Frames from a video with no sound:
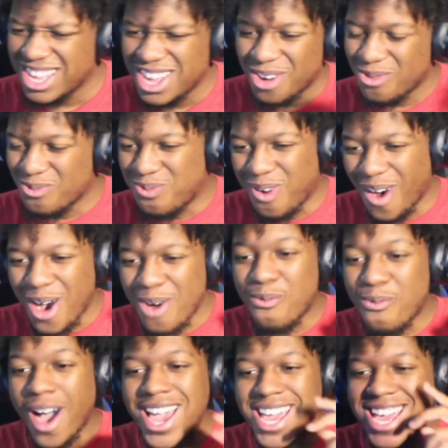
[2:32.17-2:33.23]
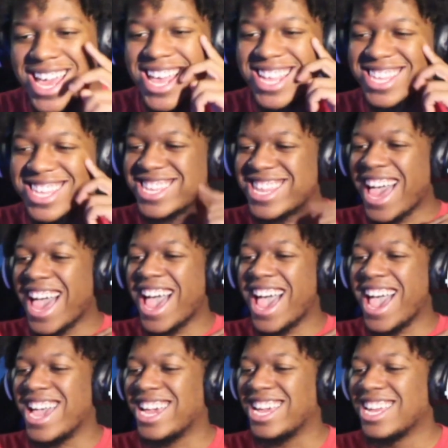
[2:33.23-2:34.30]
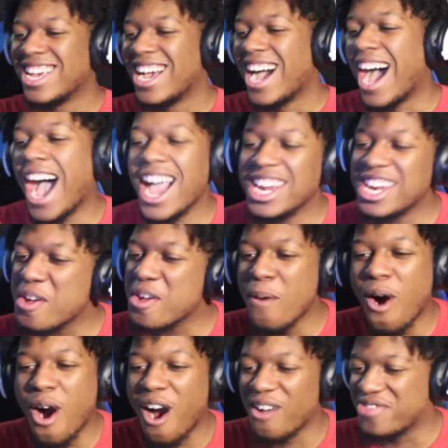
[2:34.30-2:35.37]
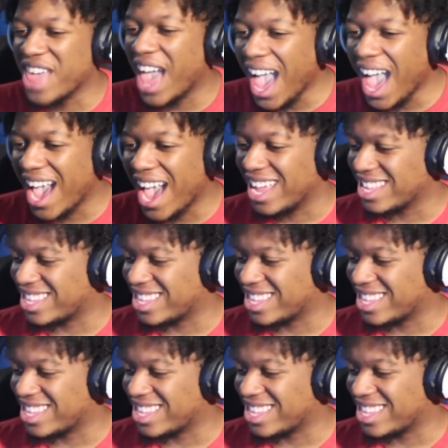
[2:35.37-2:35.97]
What is that? I need more of that.